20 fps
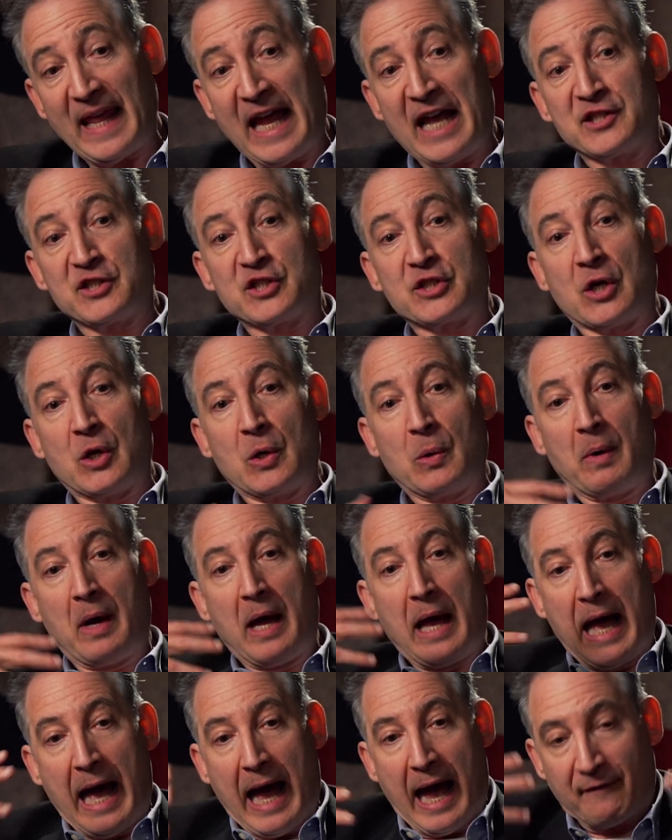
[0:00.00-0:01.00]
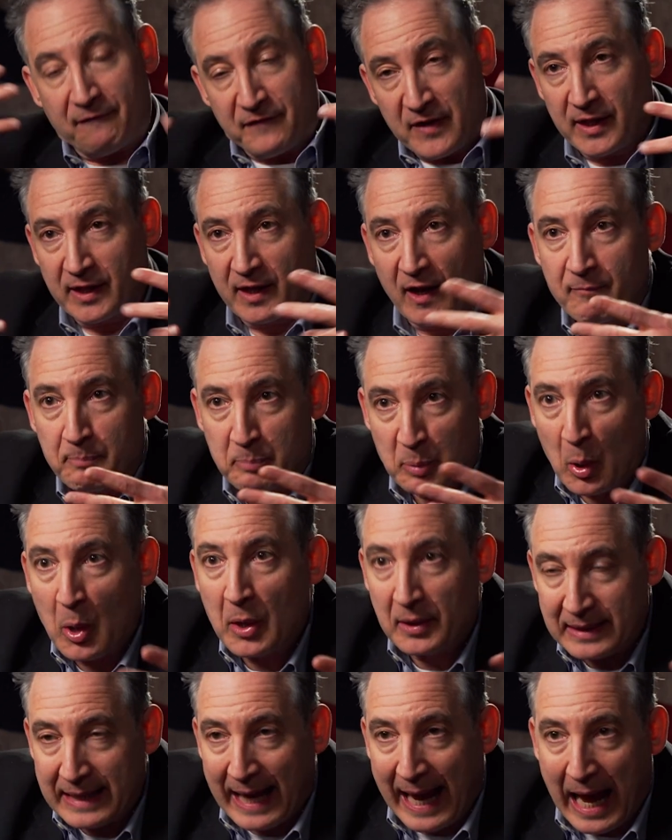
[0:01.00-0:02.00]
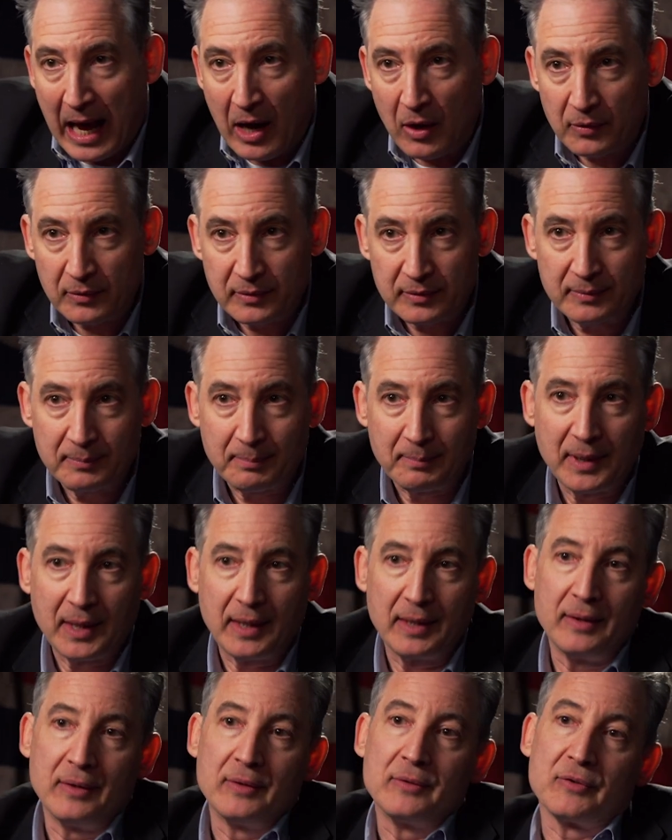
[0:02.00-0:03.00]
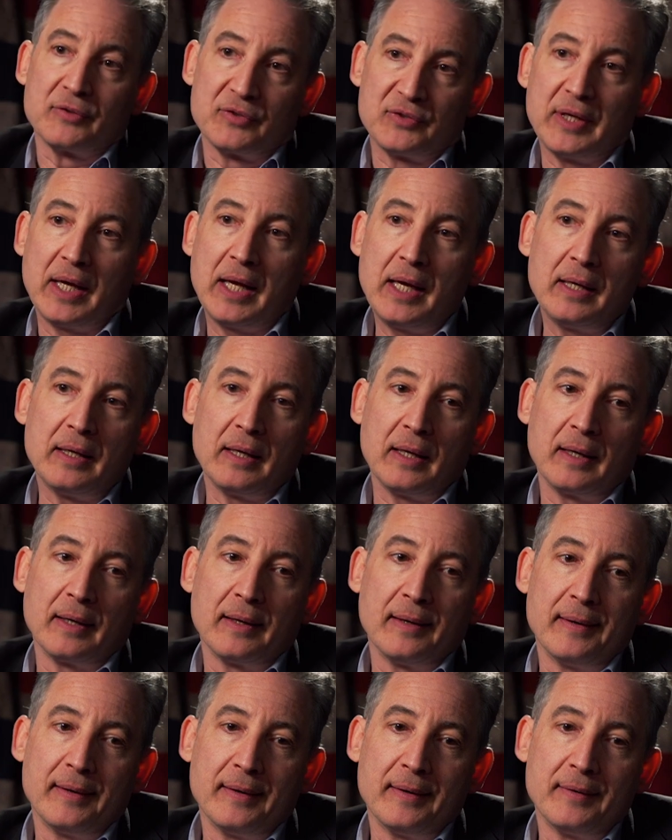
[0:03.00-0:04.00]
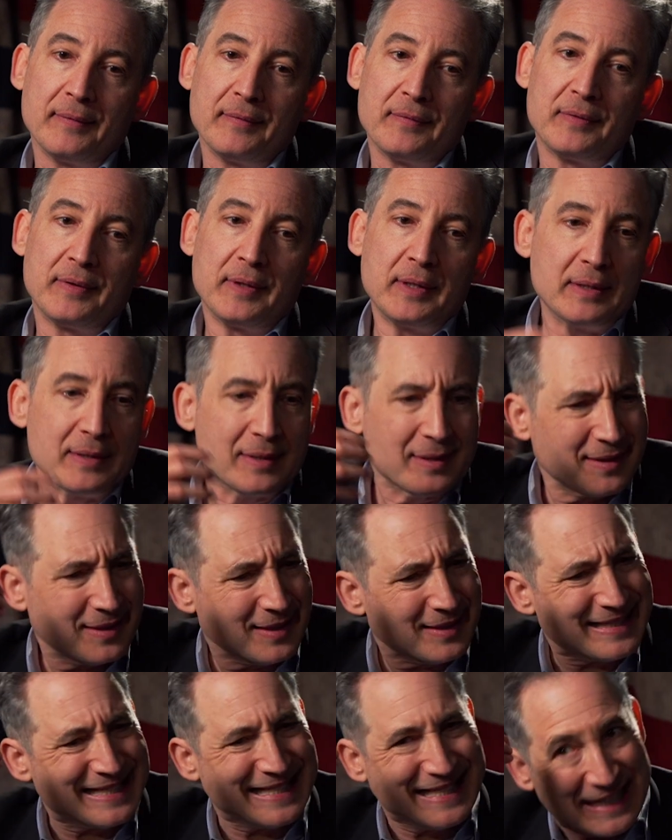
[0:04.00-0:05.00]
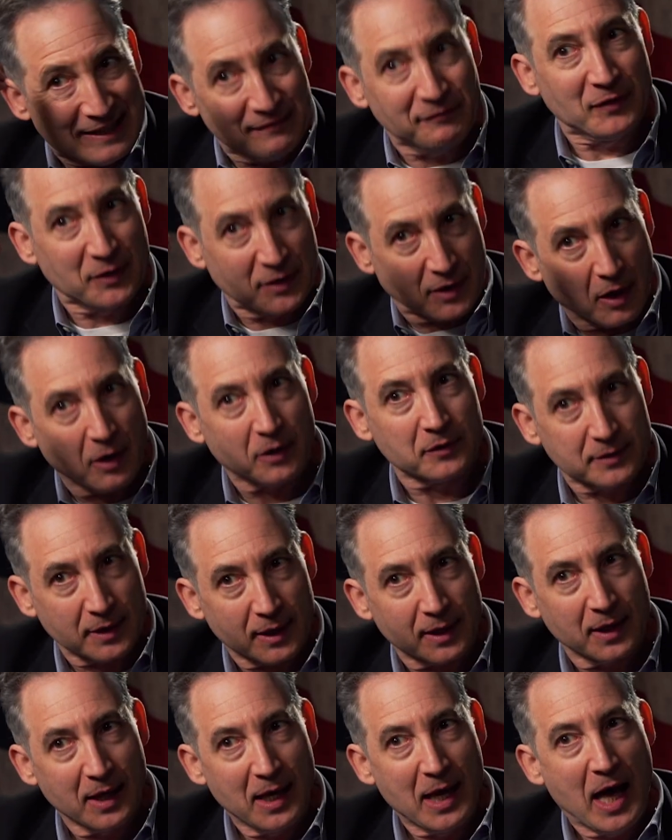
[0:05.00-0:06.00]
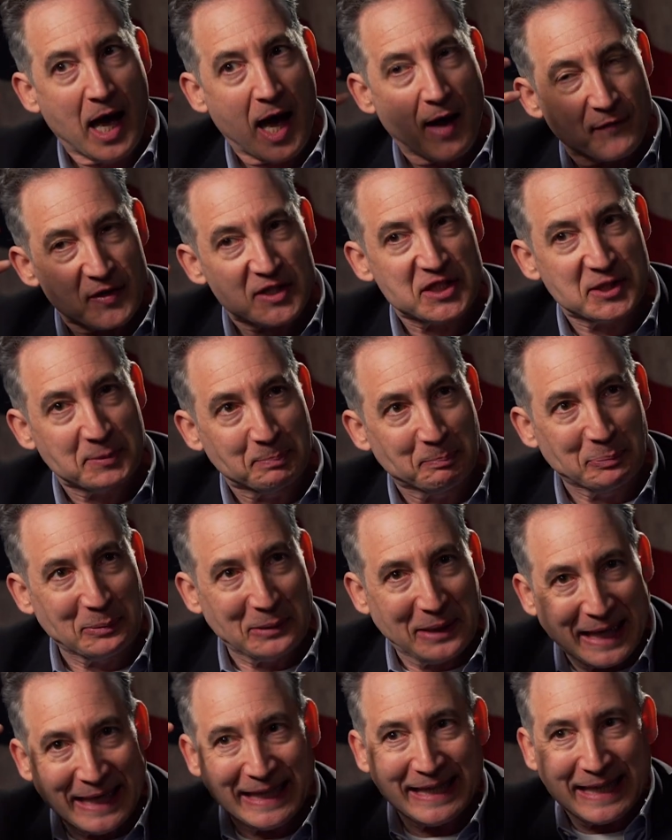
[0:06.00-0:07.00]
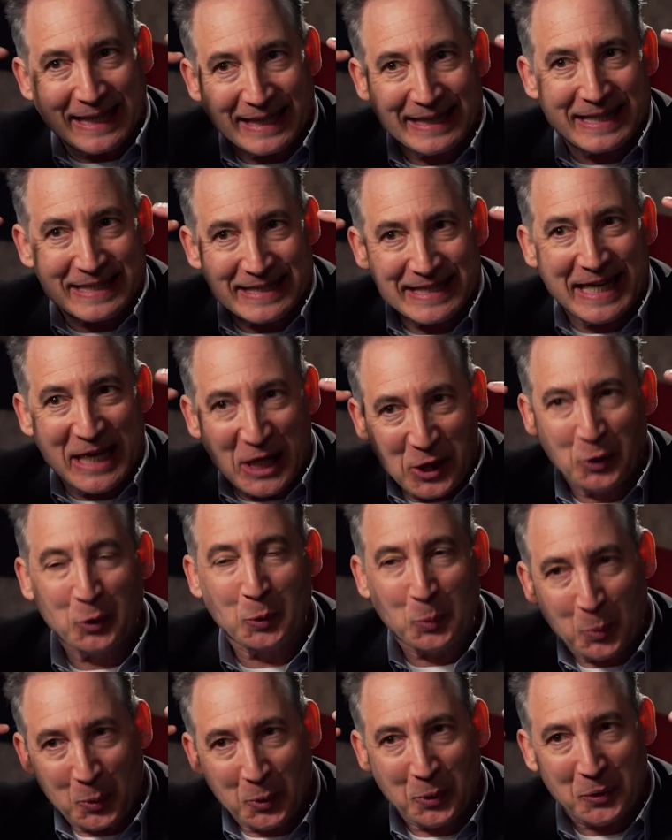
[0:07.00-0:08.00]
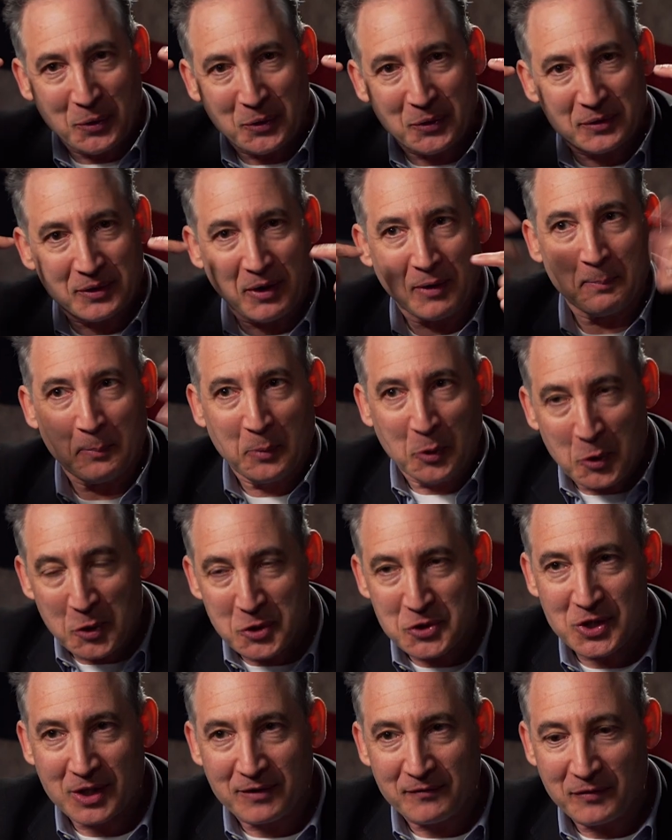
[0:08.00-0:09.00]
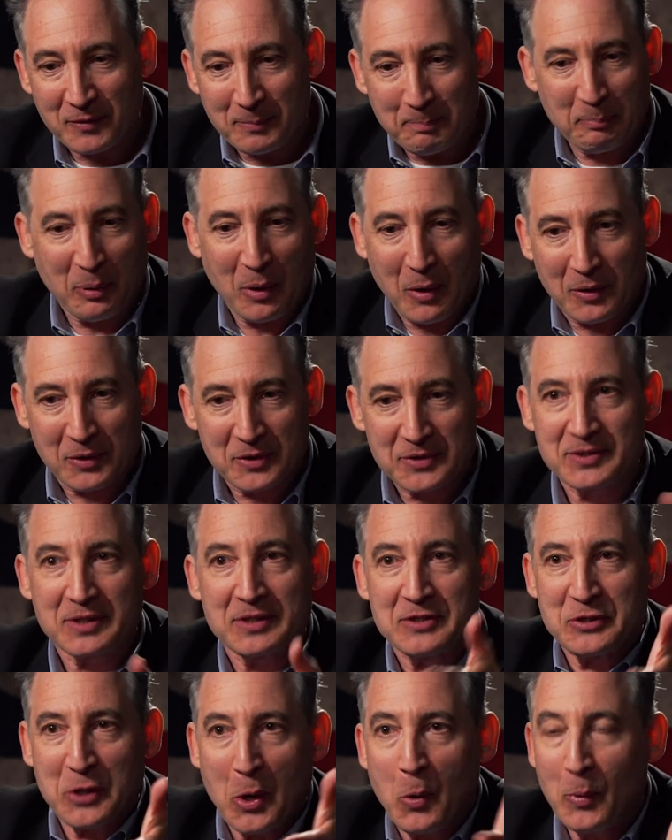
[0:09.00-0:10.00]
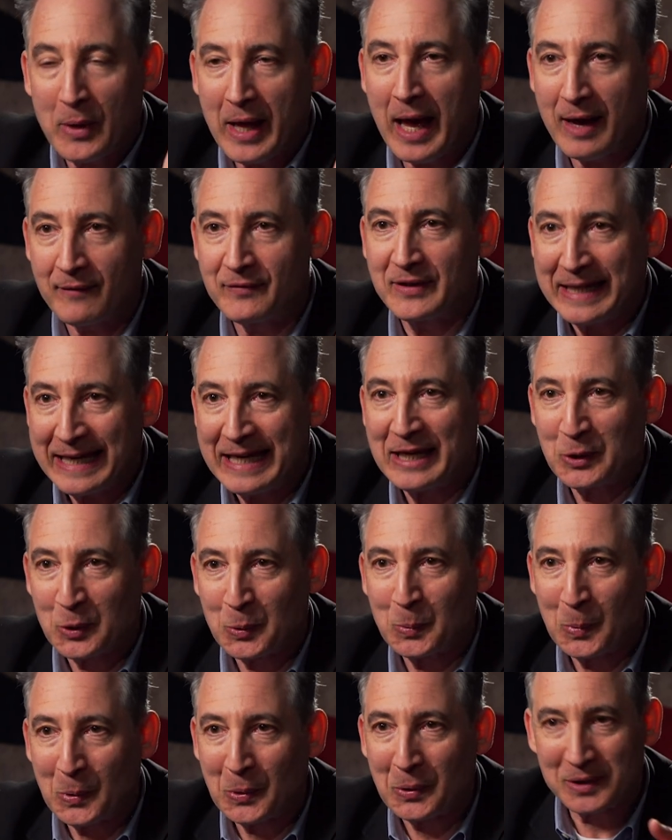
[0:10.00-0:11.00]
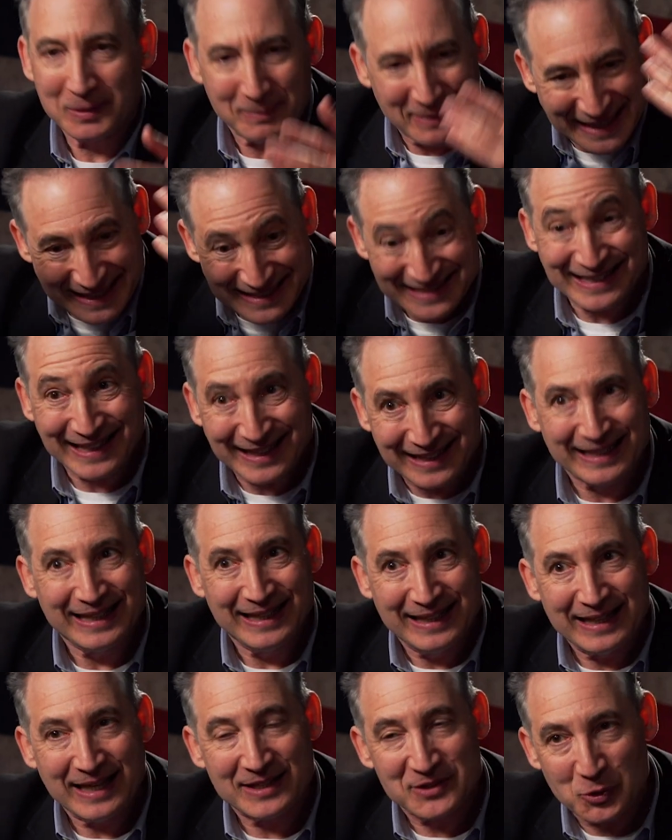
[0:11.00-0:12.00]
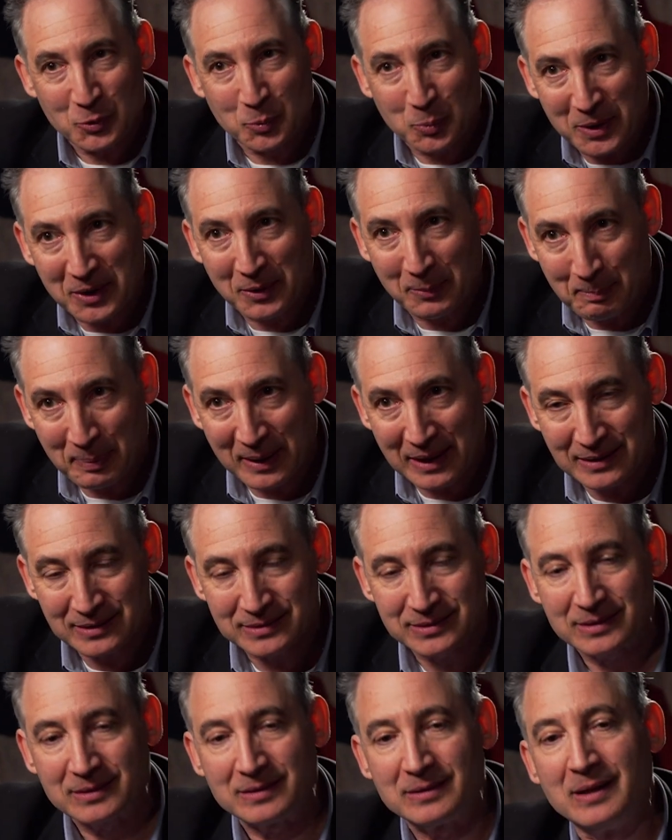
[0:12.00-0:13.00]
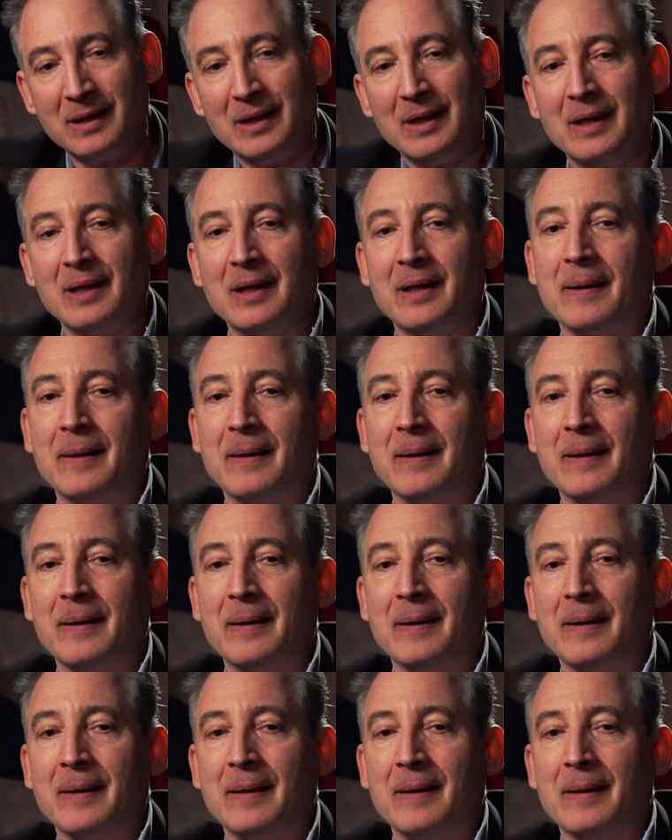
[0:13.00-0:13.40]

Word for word: And so I feel like I've broadened out my understanding of the, the difficulty of explaining this inner world emerging from particles that don't have an inner world. I mean, that's like, that's a real puzzle. Yeah.